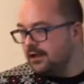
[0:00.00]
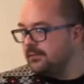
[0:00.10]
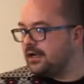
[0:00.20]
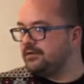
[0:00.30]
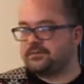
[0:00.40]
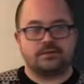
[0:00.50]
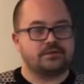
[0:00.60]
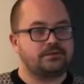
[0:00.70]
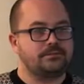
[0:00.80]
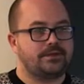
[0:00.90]
But I've just put
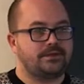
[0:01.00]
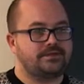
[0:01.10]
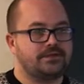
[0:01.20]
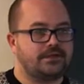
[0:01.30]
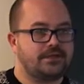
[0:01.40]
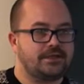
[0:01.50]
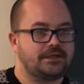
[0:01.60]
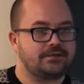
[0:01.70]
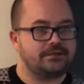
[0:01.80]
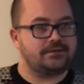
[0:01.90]
two pictures on here
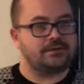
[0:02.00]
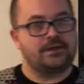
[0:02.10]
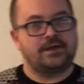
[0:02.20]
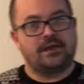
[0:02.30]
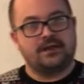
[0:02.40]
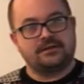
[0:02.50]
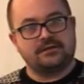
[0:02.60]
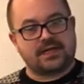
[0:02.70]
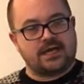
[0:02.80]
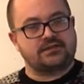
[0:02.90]
to
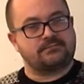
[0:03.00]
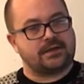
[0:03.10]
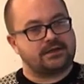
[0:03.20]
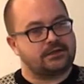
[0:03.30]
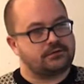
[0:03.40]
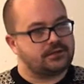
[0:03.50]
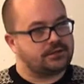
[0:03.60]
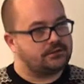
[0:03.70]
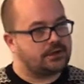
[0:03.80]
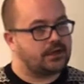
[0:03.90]
start off by showing
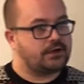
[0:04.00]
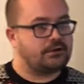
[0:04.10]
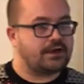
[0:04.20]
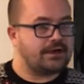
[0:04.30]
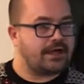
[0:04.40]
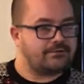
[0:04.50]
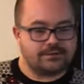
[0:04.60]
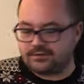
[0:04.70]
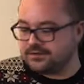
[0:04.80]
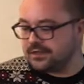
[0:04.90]
you how I
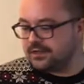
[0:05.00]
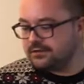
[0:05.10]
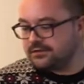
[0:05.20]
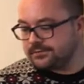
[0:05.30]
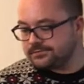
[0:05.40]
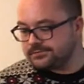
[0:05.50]
haven't changed.